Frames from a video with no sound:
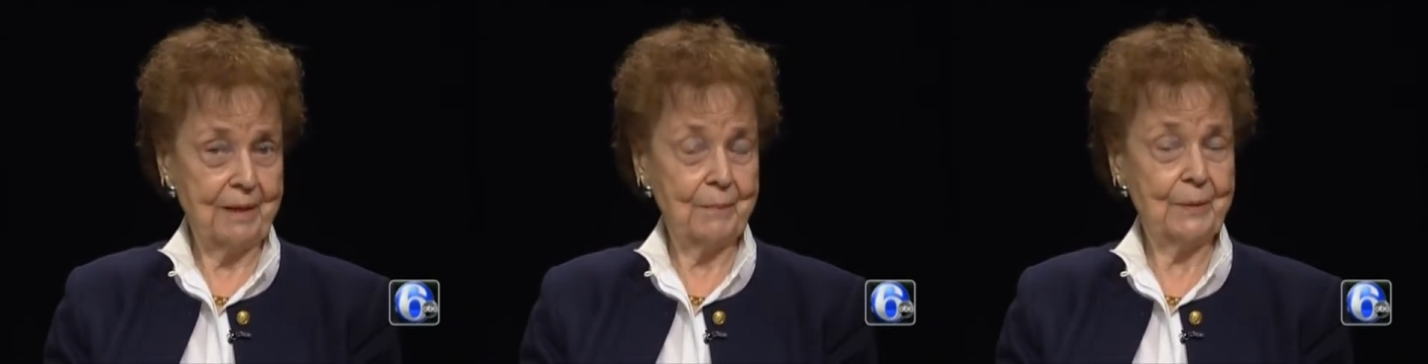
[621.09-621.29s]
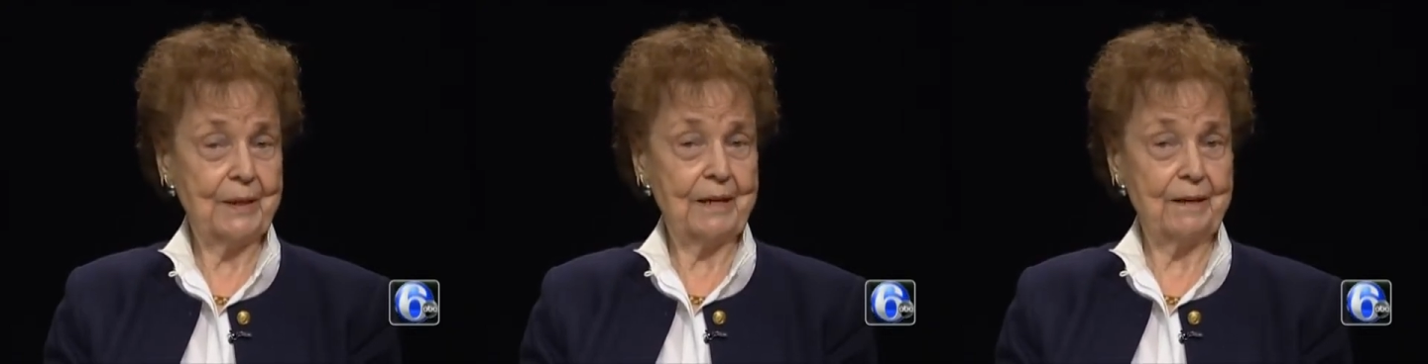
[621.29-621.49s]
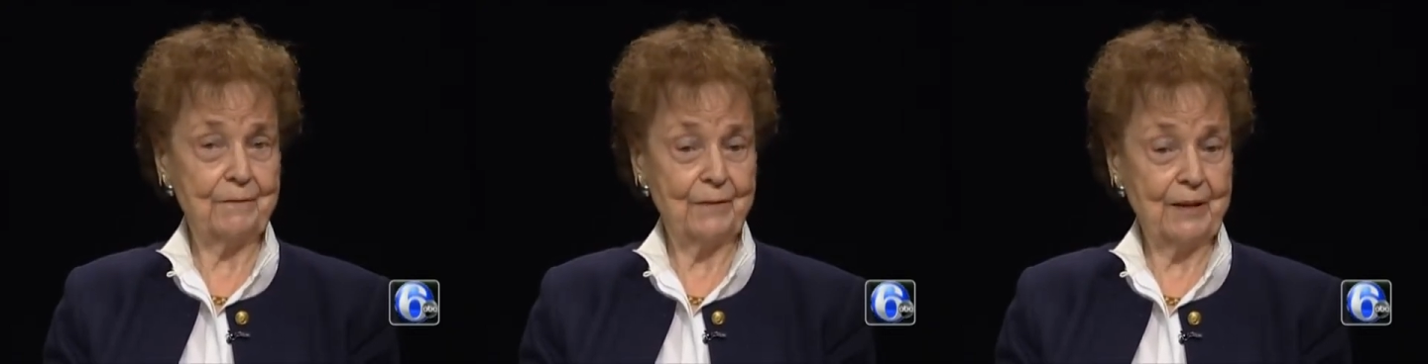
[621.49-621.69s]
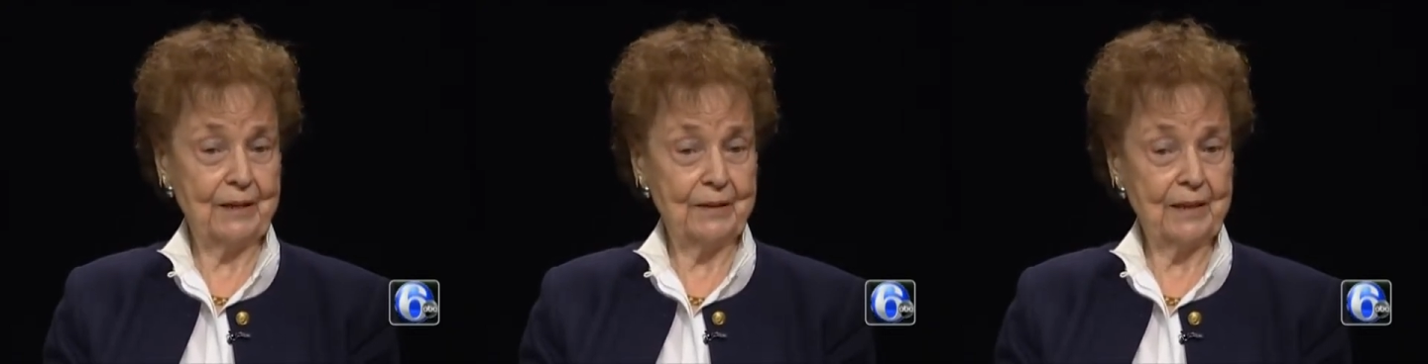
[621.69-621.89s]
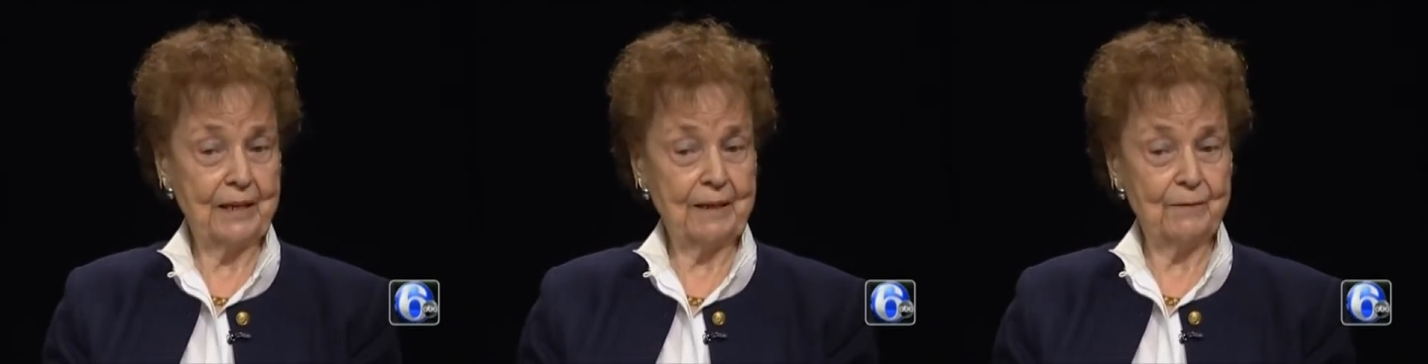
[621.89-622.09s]
but I
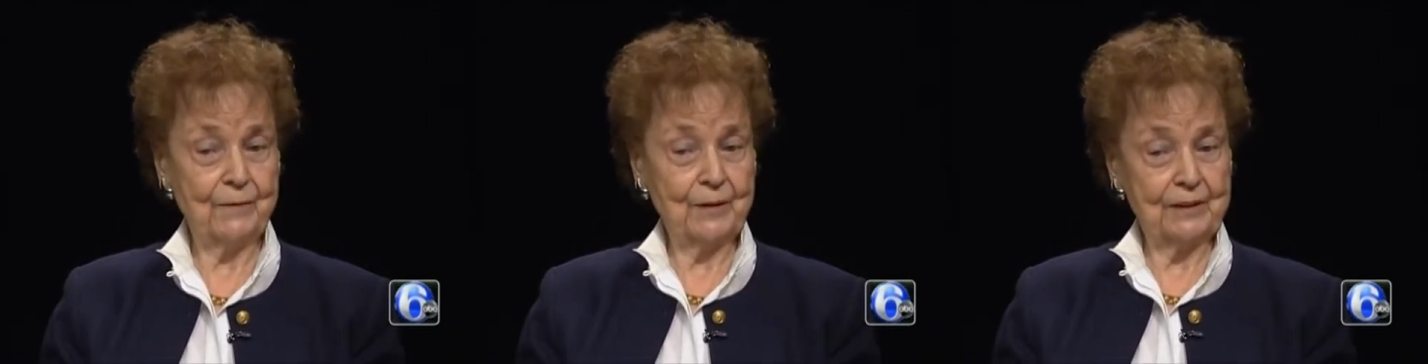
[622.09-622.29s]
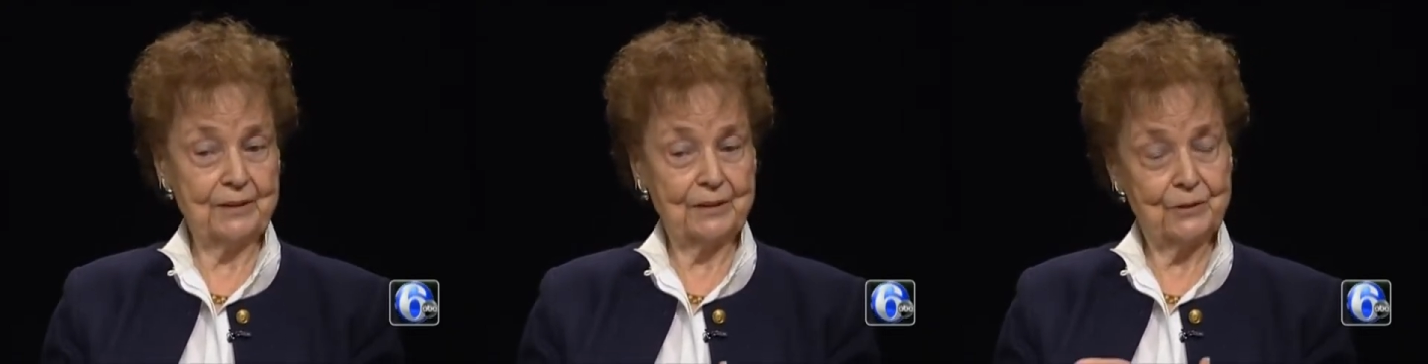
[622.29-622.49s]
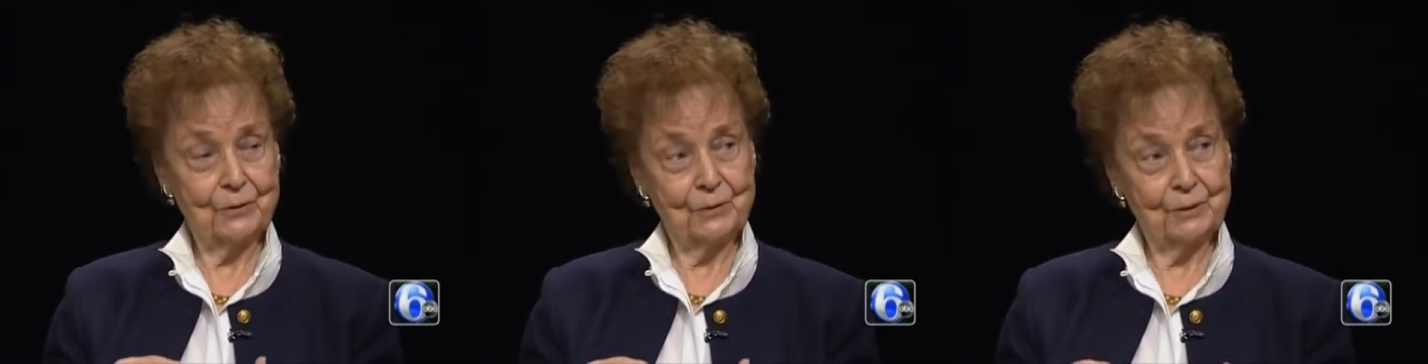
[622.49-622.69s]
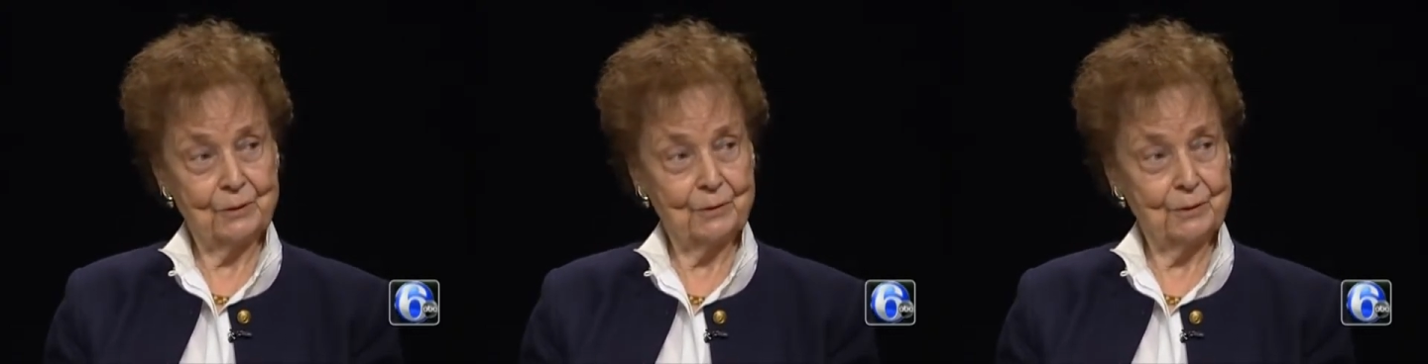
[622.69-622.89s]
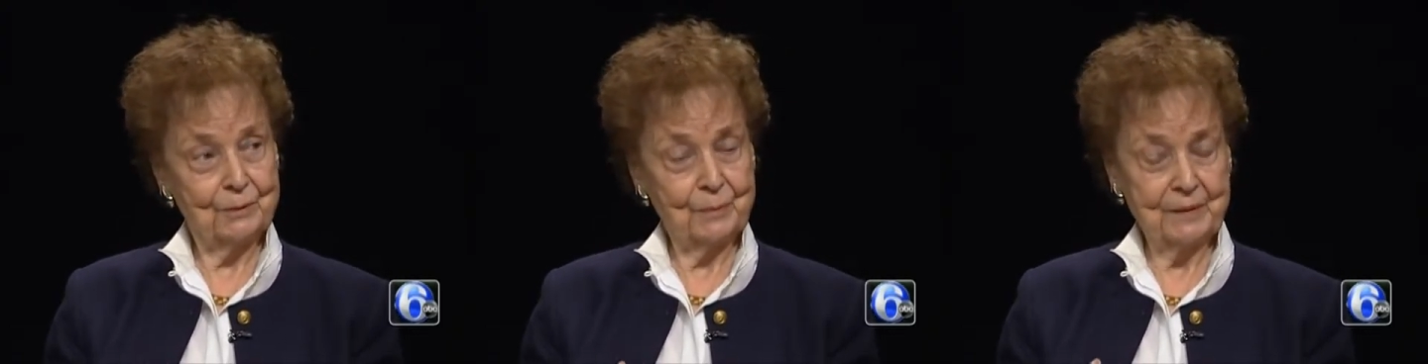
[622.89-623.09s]
fell into a
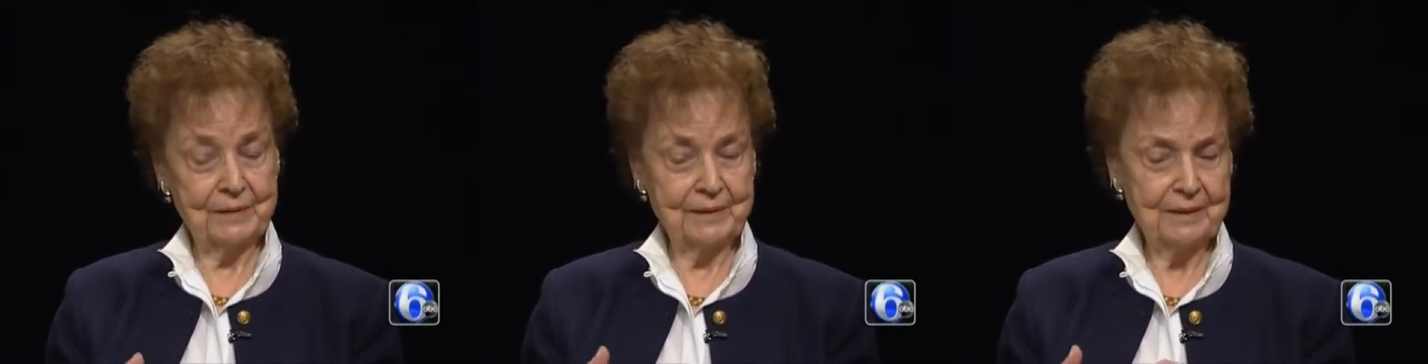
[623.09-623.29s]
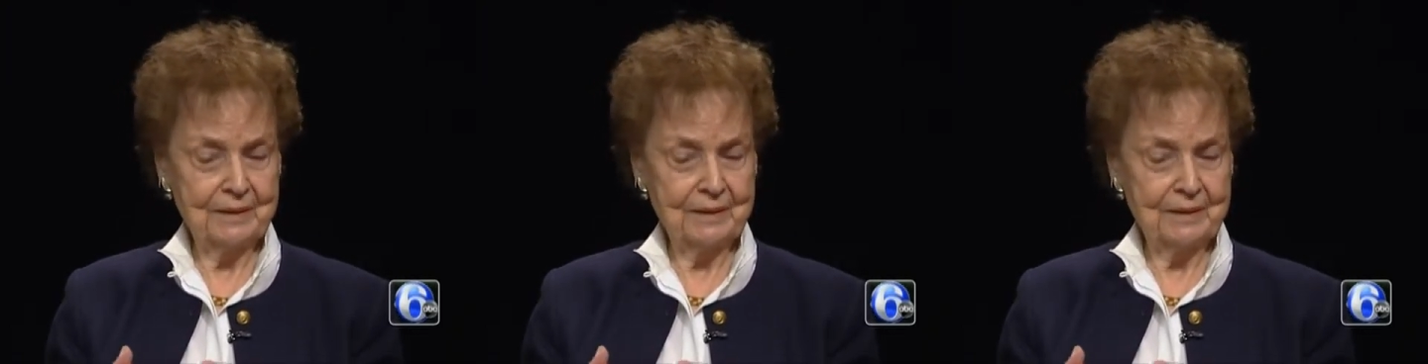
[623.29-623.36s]
group.